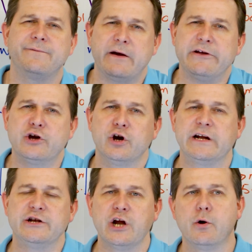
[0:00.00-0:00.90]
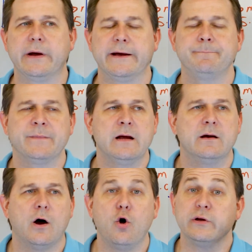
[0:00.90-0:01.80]
very good at knowing
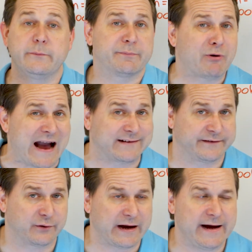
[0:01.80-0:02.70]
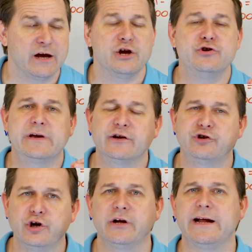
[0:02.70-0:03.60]
only with practice, okay? You
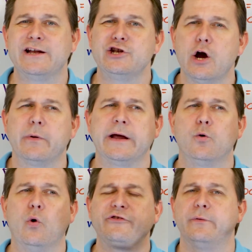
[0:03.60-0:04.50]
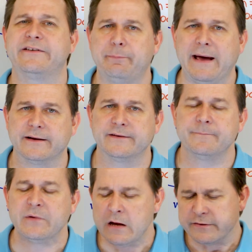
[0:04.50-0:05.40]
get good at knowing what to expect.
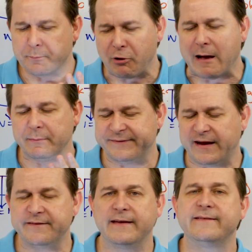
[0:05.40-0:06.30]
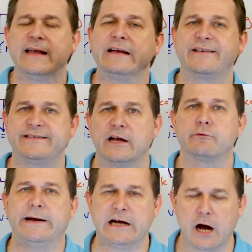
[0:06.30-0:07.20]
The problem says this thing is
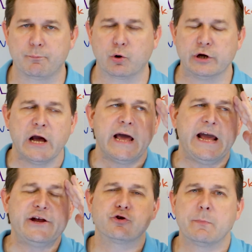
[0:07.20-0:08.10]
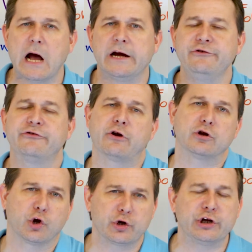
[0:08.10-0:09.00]
accelerating upward. In your mind, you start
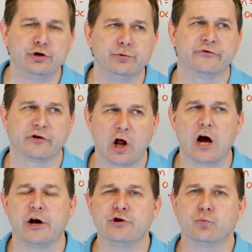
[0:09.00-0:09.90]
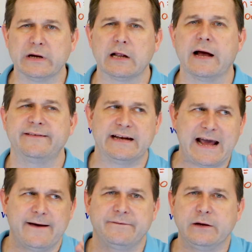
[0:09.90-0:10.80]
learning Newton's law and you realize that
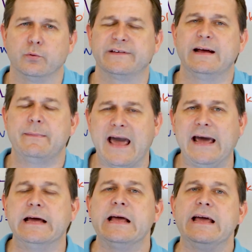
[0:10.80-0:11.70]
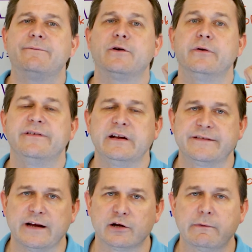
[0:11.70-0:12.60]
F equals ma. If there is an
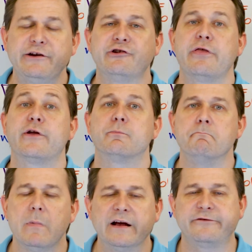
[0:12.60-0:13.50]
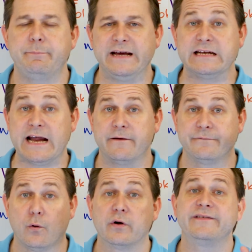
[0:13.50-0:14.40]
acceleration, there must be a net
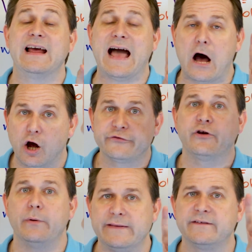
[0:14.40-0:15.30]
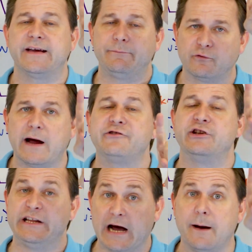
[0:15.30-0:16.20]
force also in the same
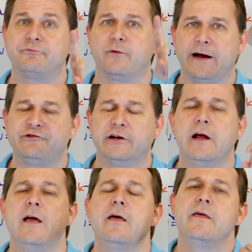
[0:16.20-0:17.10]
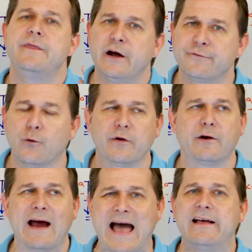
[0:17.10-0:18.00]
direction, the up direction. Therefore,
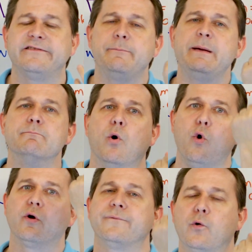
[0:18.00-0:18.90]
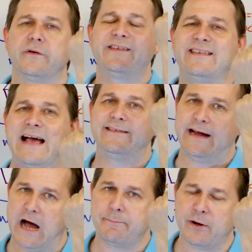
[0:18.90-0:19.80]
there has to be more forces
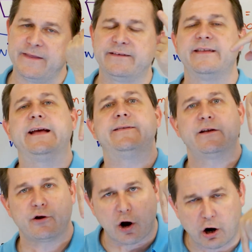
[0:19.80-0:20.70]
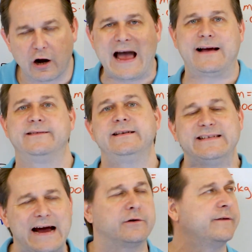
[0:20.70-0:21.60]
acting up on this thing than there are acting
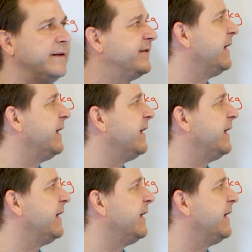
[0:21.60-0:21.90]
down on this